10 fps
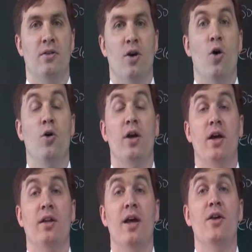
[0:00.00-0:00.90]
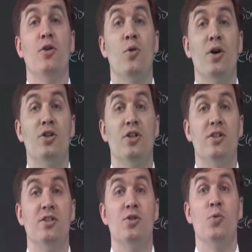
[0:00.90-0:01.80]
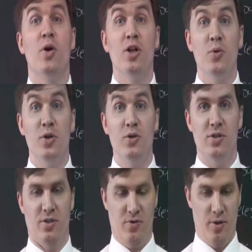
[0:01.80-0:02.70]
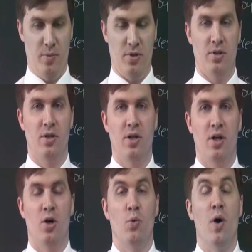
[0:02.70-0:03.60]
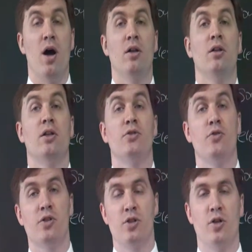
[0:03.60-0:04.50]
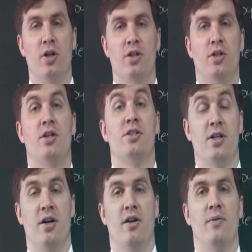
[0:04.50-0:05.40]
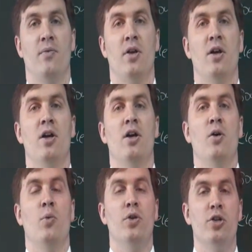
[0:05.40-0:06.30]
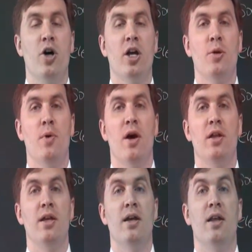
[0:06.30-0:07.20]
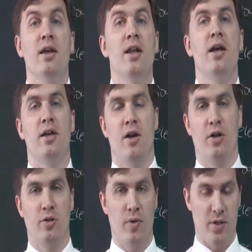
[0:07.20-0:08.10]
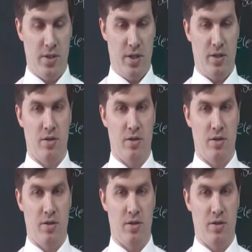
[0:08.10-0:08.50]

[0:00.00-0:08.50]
Okay, now the question is, when do we use these verbs? Well, let's first look at a ser. When you're talking about an innate characteristic,